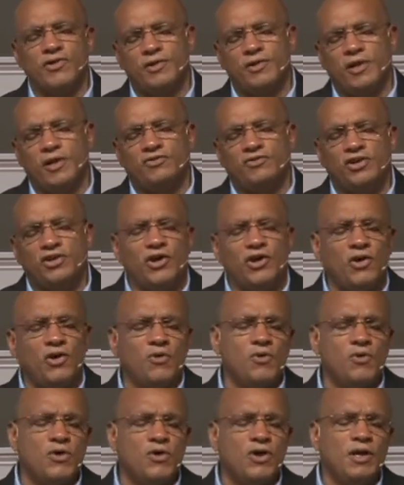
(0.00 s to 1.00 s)
as the
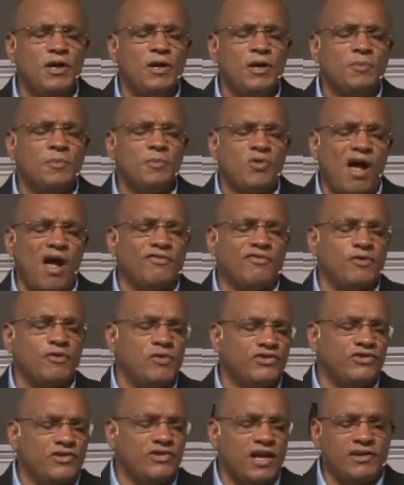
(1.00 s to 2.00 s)
old prophet would
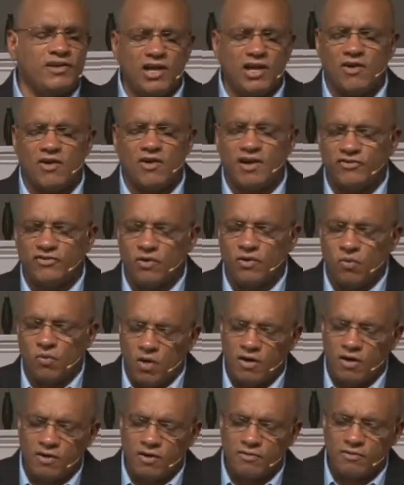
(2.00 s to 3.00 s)
say, there is a
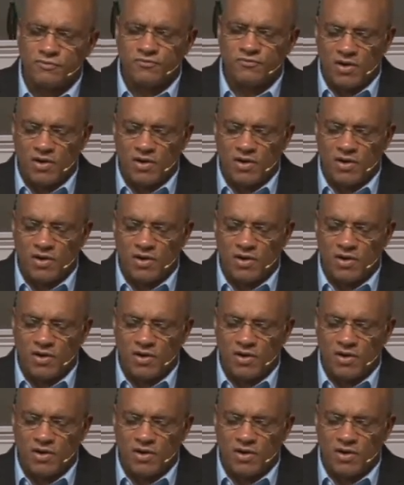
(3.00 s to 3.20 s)
word from